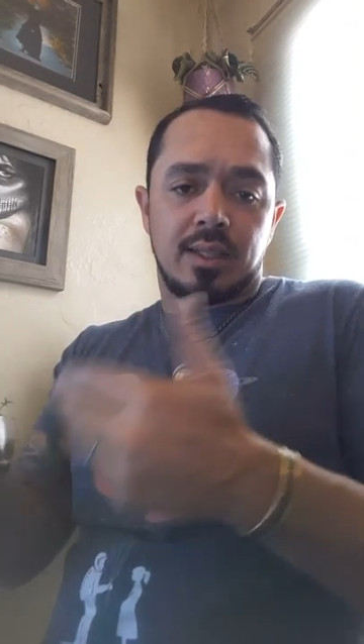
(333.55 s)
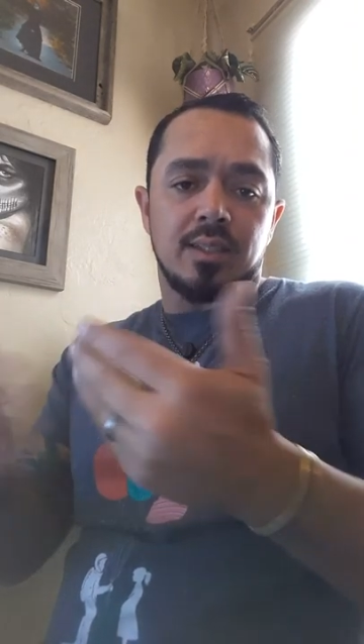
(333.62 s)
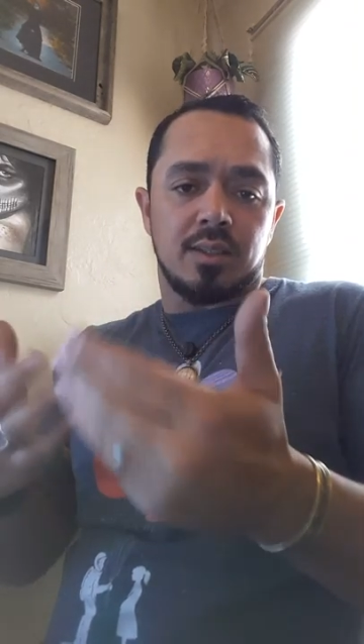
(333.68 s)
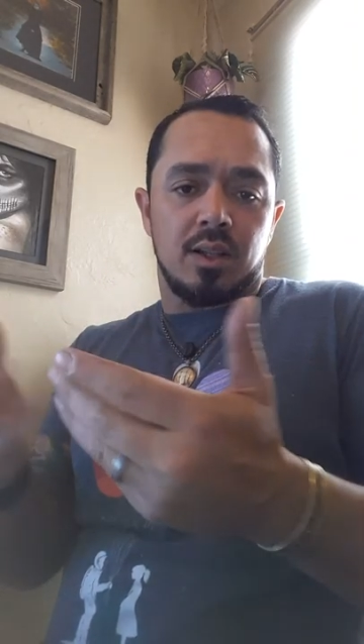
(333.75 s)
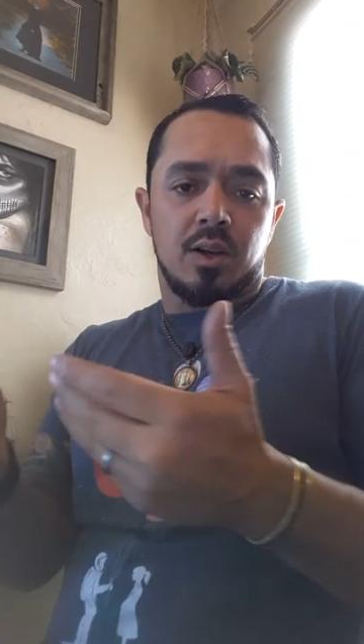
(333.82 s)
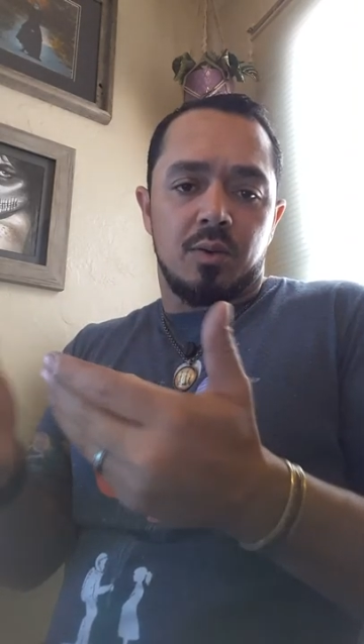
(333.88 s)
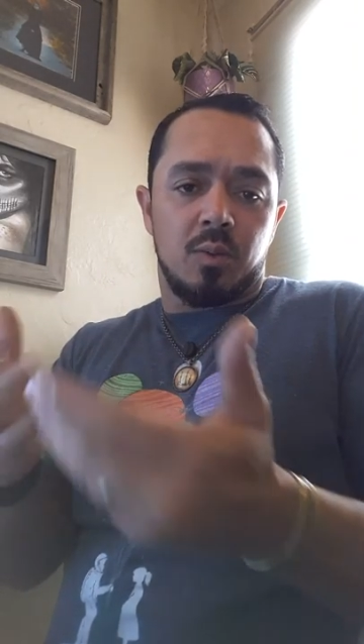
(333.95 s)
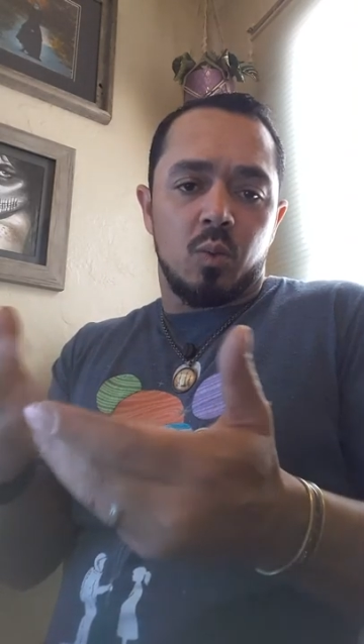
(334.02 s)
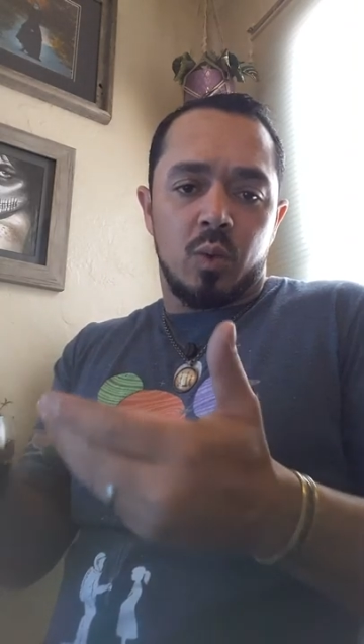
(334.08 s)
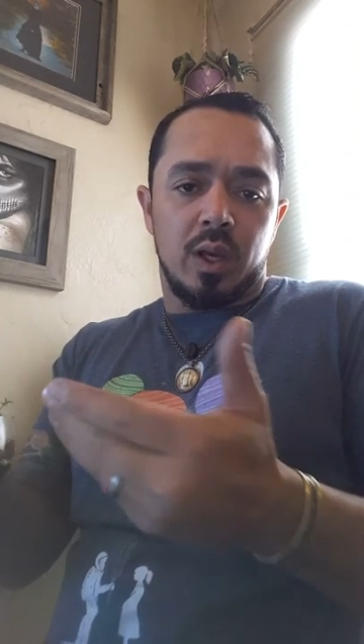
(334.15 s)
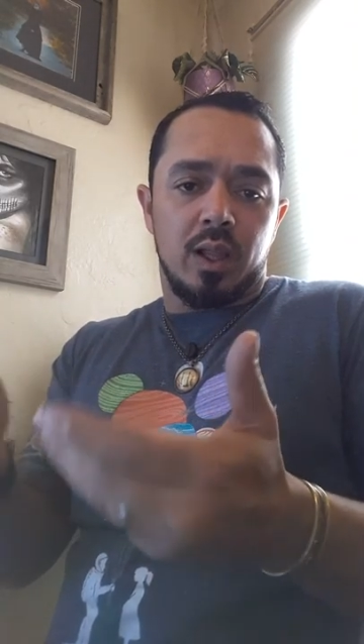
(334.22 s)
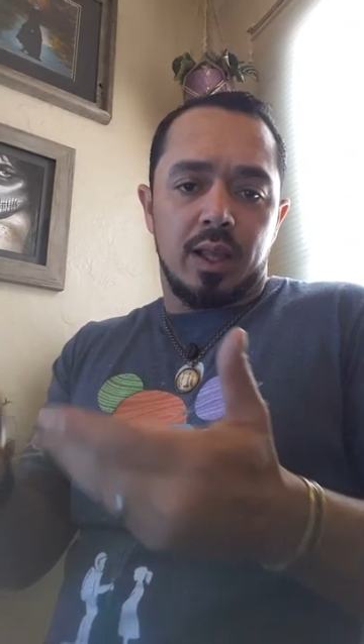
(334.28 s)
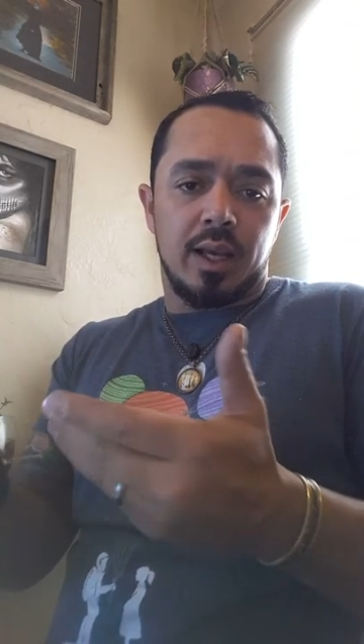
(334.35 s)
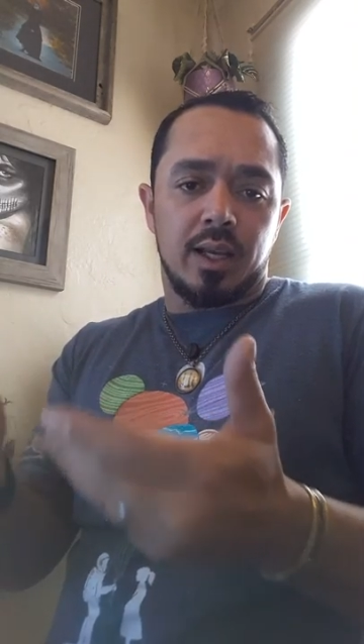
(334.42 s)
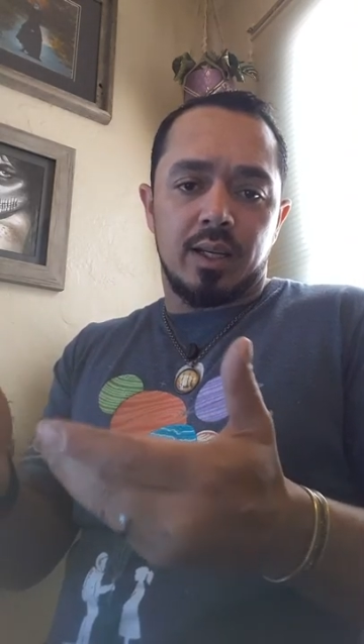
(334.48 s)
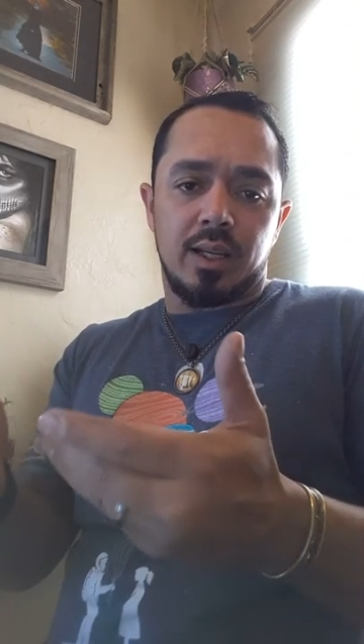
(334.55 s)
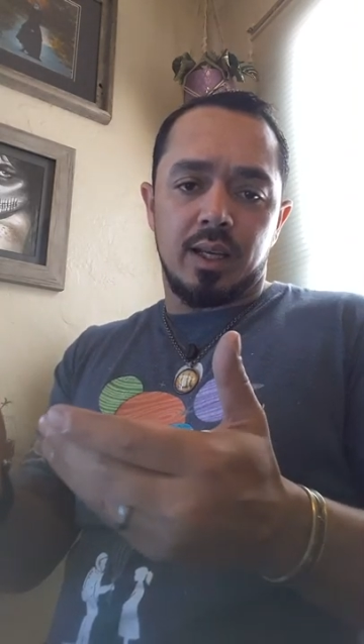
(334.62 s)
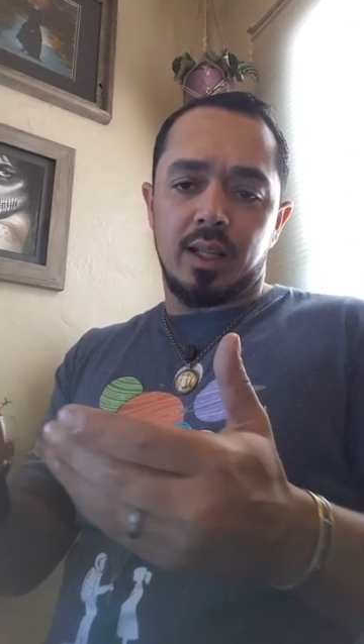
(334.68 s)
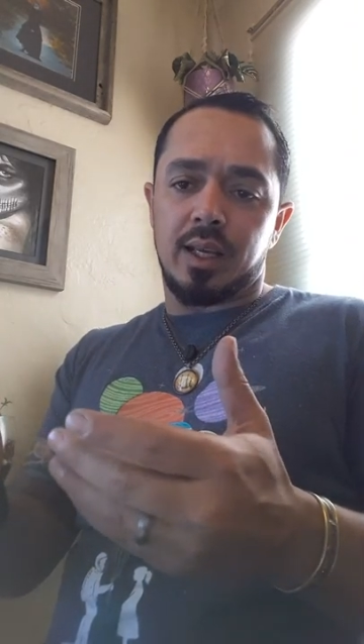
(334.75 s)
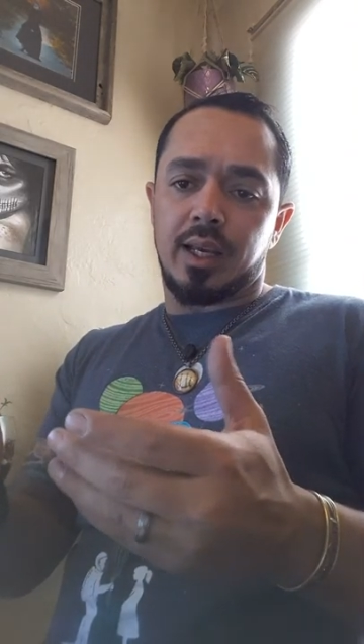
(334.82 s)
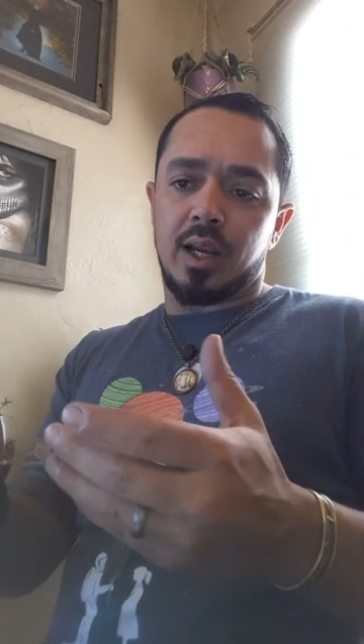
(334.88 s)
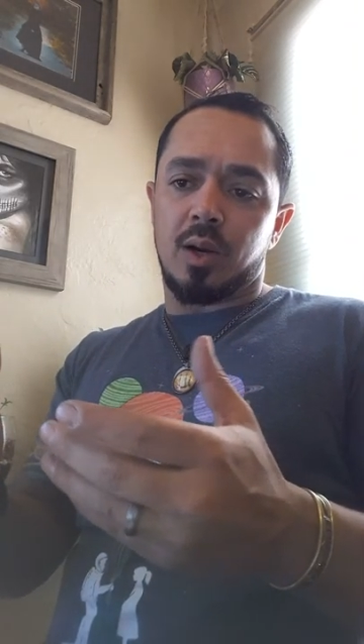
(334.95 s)
It takes a little wheeling and
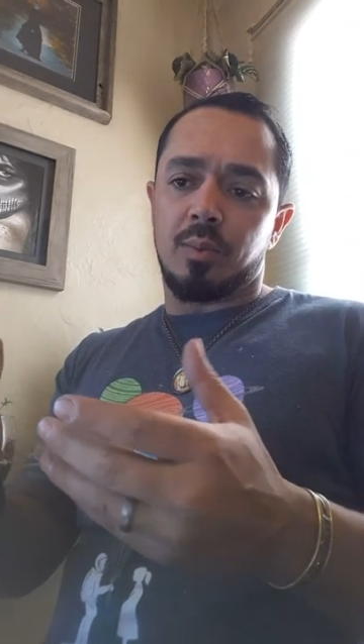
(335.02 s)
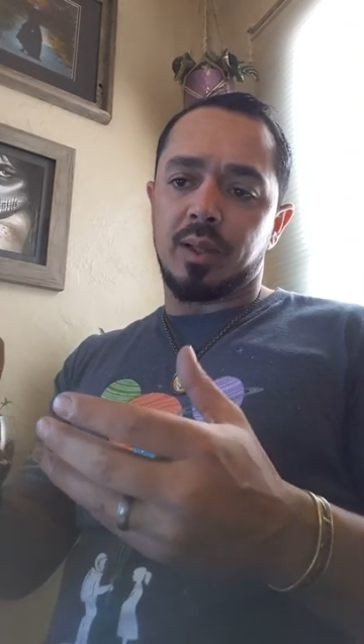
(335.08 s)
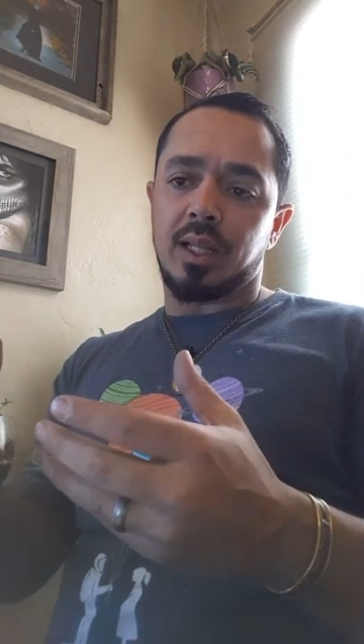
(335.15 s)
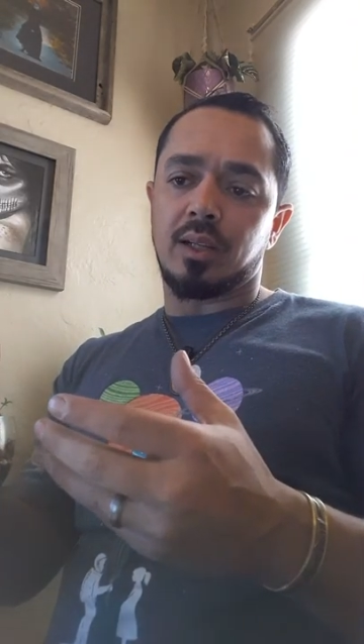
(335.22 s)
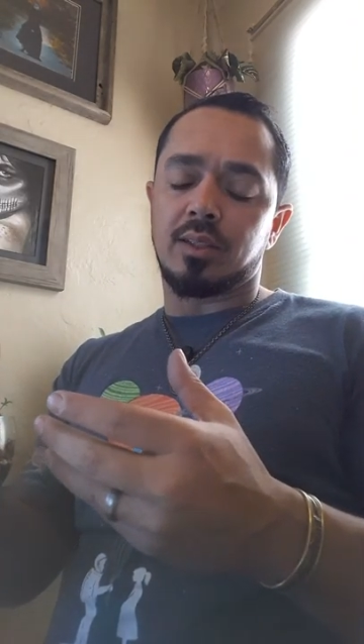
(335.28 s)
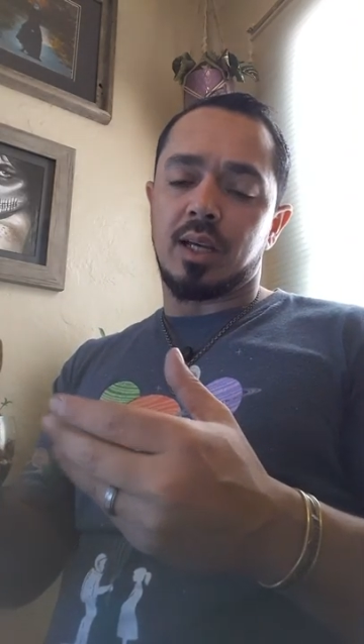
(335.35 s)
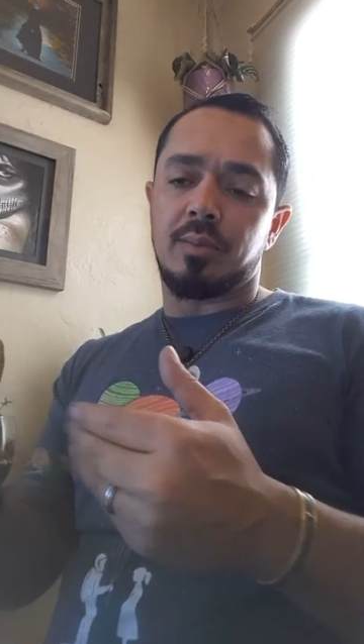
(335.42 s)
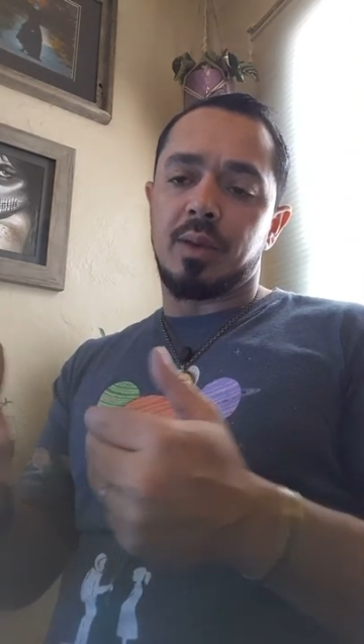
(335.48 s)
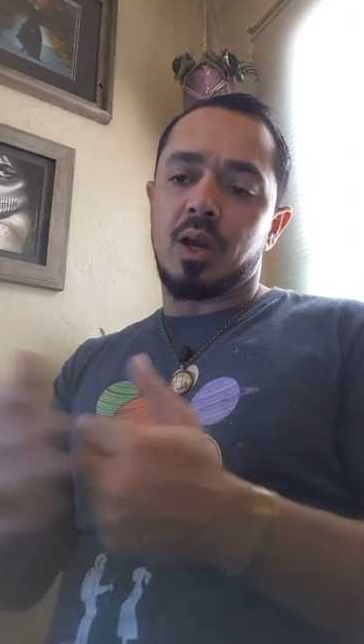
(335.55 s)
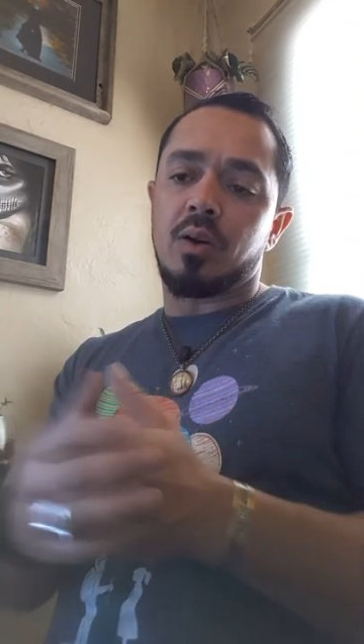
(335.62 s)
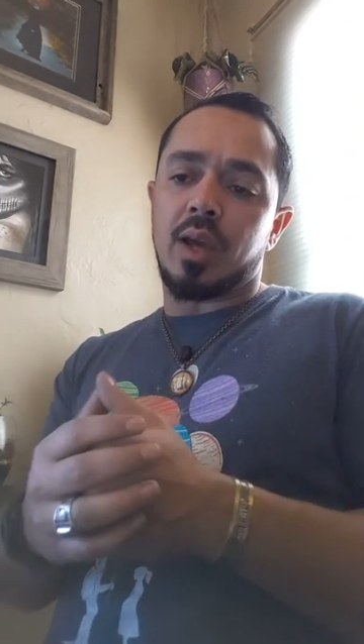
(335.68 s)
dealing here, but they'll tell me,